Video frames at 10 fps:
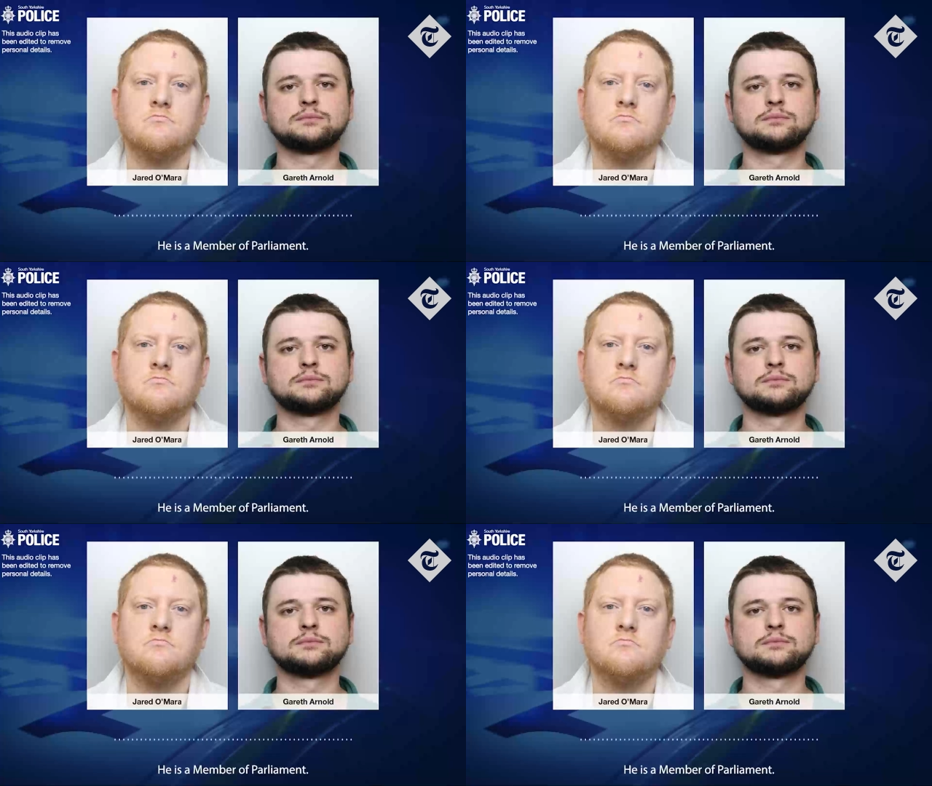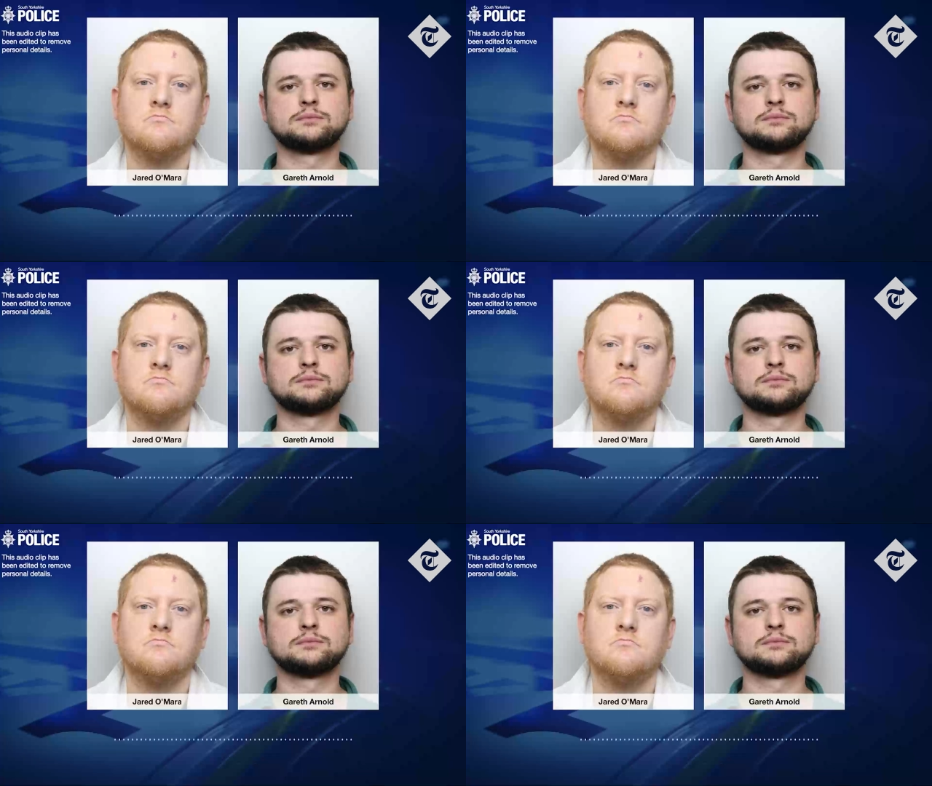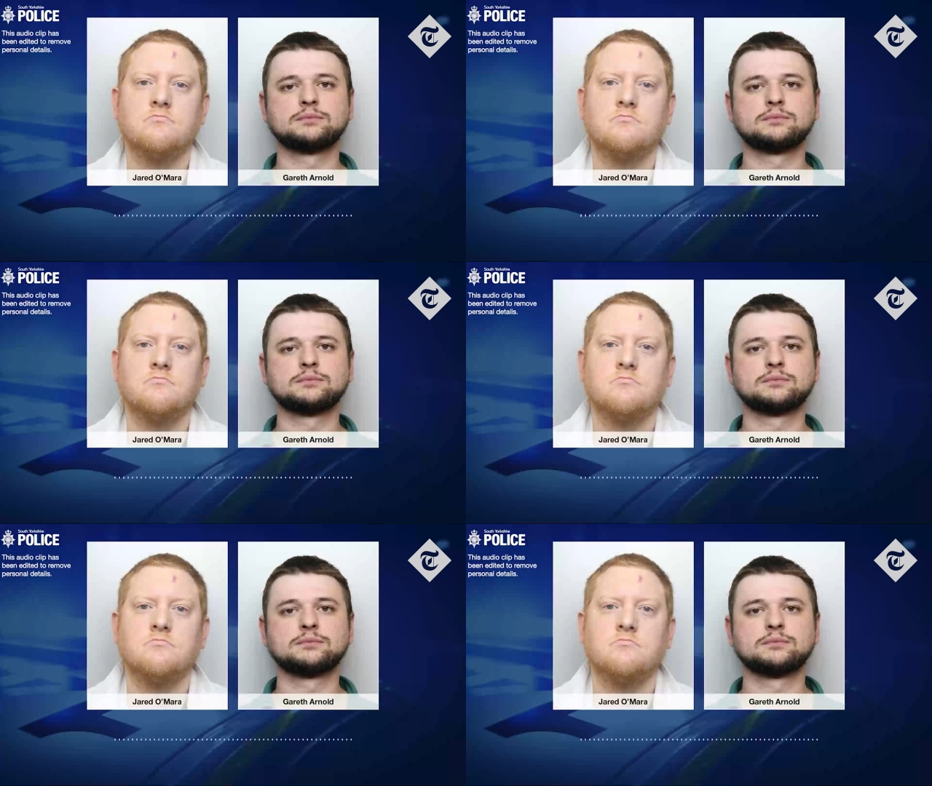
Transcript: Nothing is said.